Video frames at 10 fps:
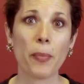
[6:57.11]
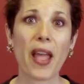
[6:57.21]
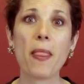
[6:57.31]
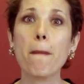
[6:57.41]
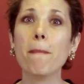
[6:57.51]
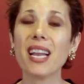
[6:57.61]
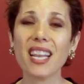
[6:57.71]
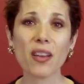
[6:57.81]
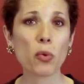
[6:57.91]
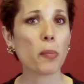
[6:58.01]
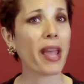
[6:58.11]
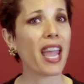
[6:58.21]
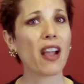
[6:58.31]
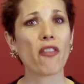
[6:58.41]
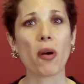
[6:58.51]
And the money that we're
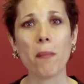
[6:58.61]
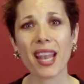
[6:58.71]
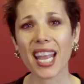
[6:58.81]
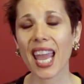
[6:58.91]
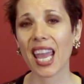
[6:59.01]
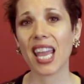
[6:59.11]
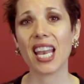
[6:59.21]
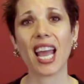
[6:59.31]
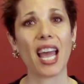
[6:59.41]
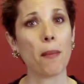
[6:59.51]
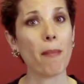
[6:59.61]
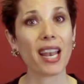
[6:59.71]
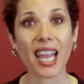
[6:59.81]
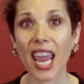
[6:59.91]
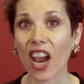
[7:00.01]
paying for Medicaid and
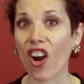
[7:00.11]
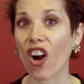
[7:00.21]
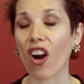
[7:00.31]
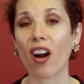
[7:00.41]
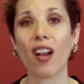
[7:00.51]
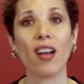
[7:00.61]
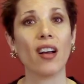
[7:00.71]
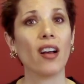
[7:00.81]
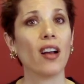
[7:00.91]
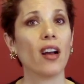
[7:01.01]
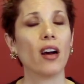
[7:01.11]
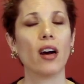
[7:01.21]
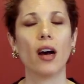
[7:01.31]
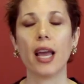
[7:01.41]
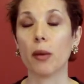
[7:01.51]
Medicare, and